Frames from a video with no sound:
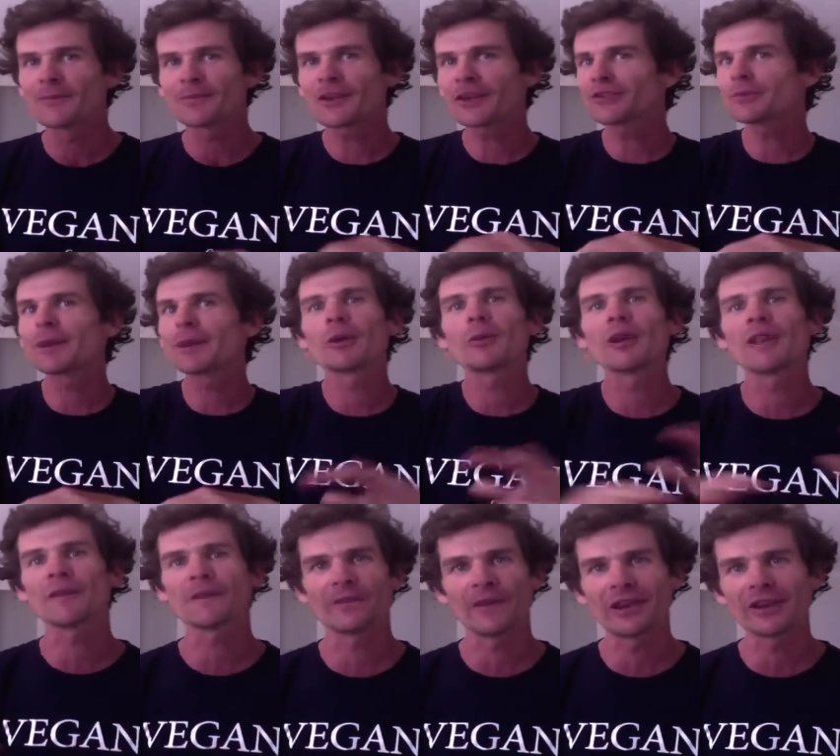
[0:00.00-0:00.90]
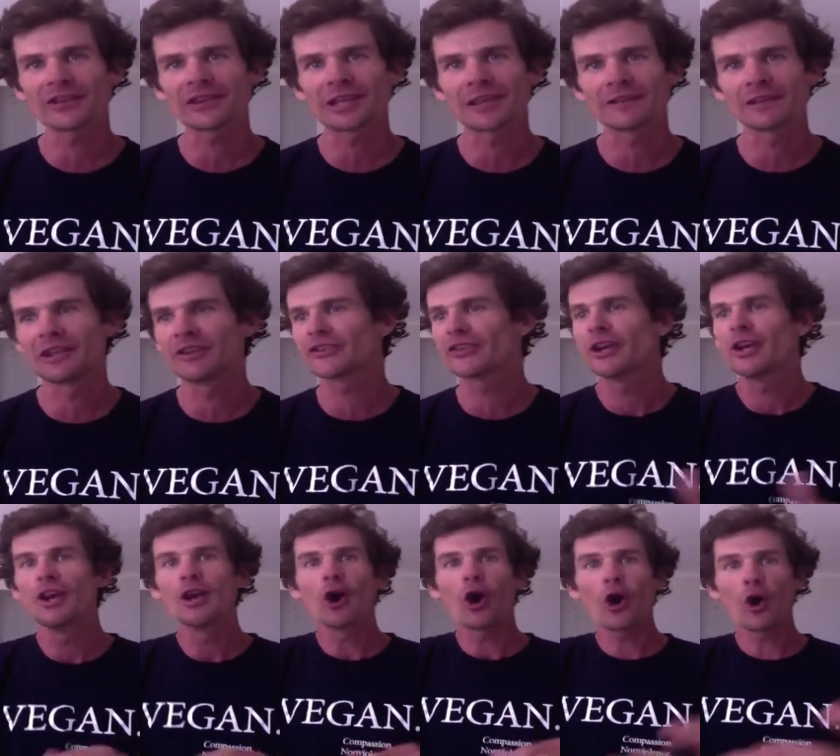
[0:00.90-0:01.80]
Doesn't matter what your fitness level
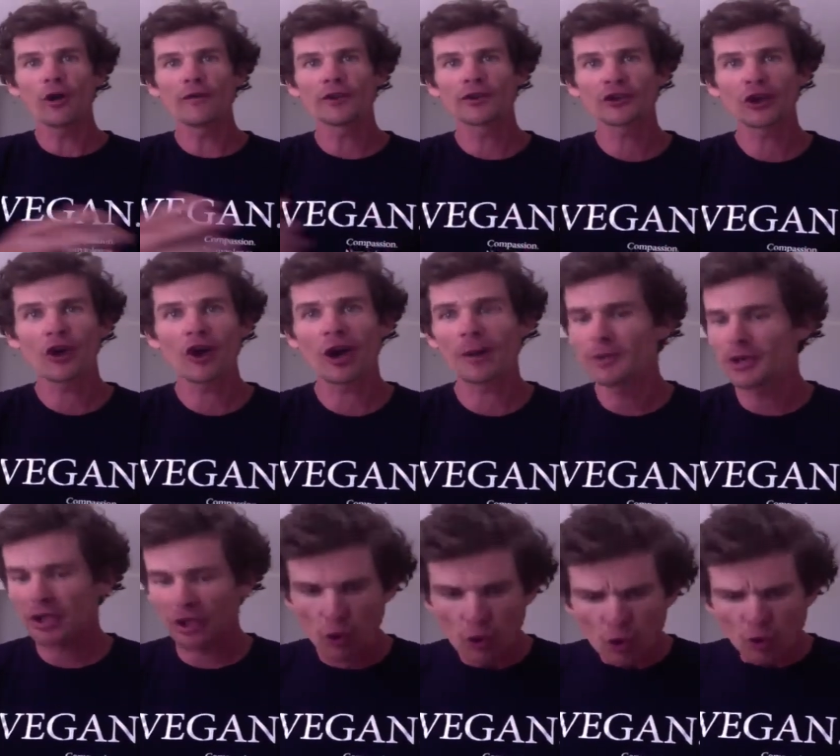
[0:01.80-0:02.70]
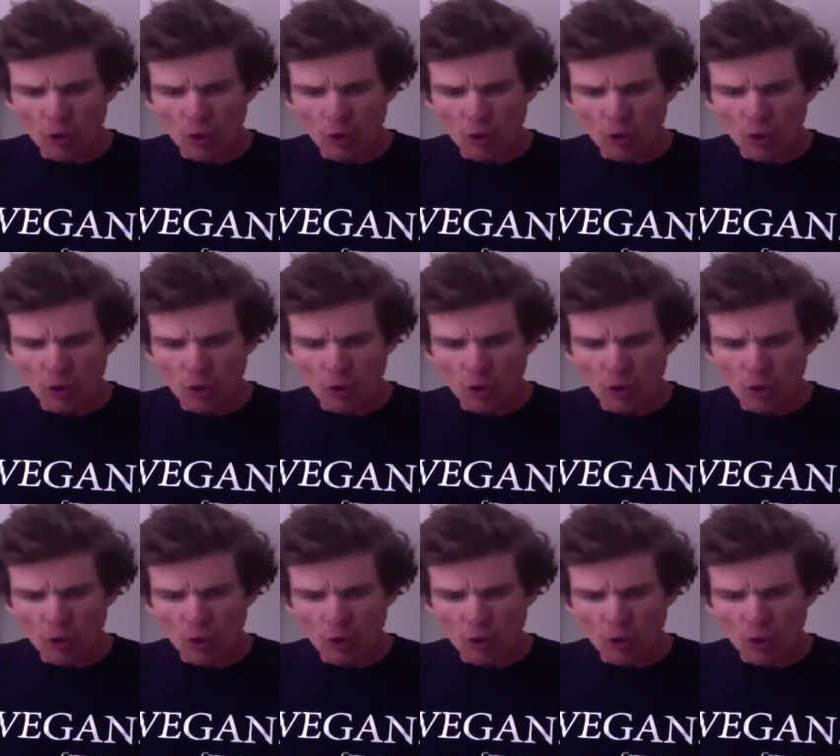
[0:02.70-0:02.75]
is. Over time, you're going